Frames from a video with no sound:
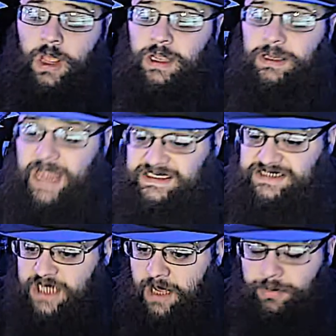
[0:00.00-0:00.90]
Next
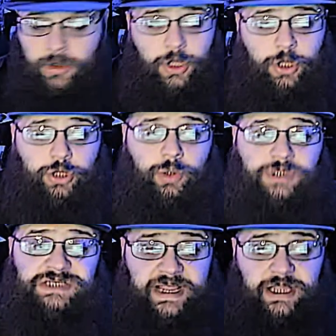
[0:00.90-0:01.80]
up, your
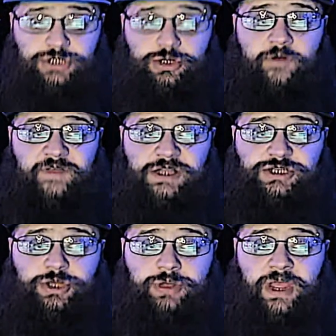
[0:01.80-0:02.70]
second trophy in
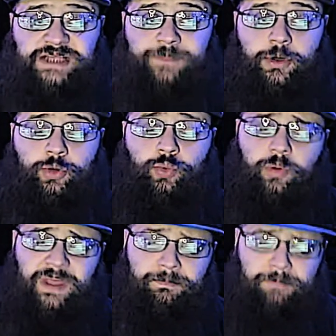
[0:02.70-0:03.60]
Showcase Mode will
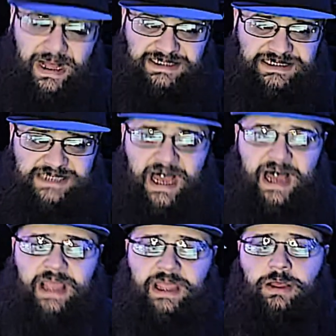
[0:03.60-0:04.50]
be
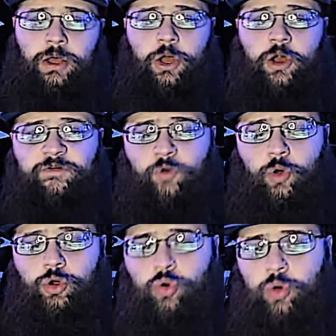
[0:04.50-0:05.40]
Banzai for
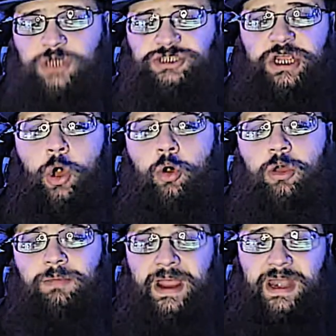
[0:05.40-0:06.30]
crushing
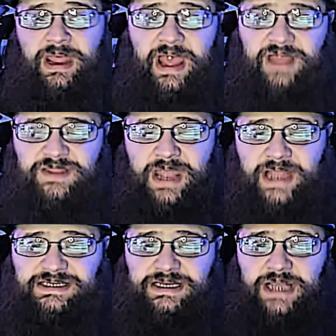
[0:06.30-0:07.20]
Hulkamania at the
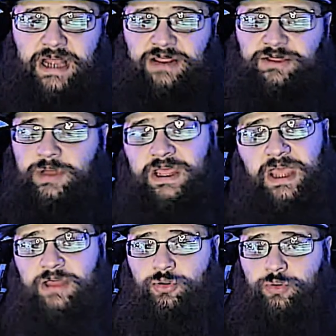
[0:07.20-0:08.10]
1993
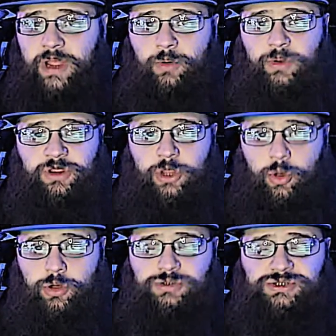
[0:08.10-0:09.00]
King of the Ring with
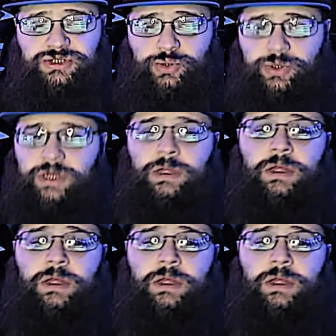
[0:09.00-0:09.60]
Yokozuna.